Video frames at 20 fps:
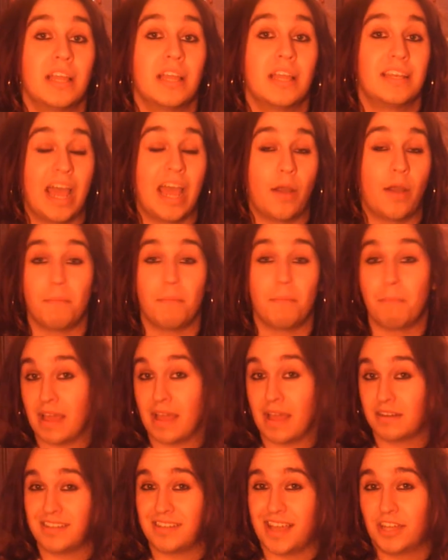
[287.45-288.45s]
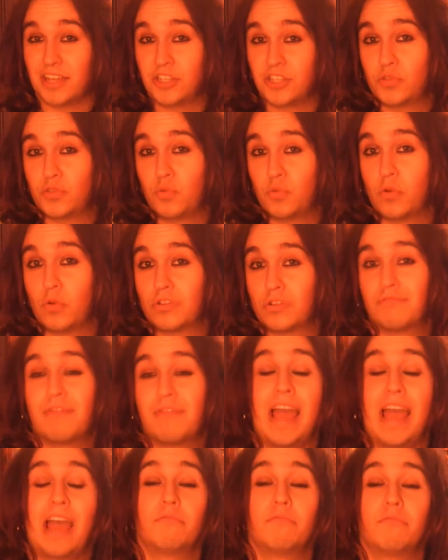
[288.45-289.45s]
Now Amanda just walks
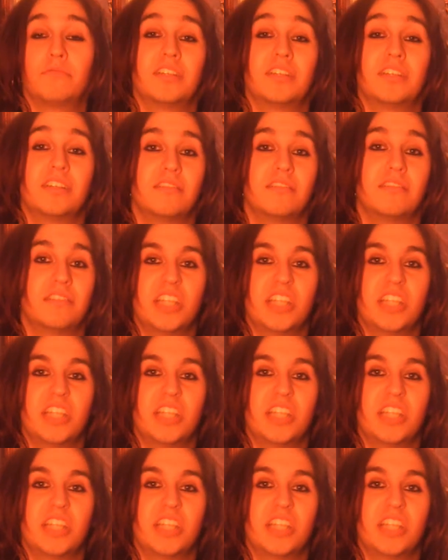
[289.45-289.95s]
around and